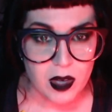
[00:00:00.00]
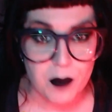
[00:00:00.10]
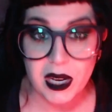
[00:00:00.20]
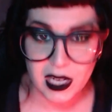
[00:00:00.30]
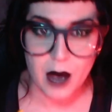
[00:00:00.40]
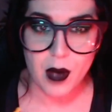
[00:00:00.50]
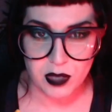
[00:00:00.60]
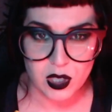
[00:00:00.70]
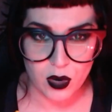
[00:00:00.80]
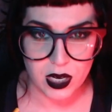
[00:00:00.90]
But I, I
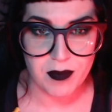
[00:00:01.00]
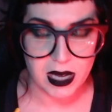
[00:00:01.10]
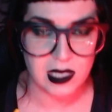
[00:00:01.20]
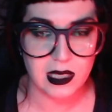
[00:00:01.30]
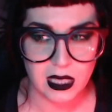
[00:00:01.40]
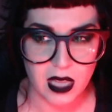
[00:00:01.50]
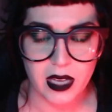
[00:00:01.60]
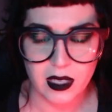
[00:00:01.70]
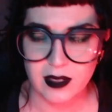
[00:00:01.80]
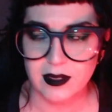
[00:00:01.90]
was already mentally like,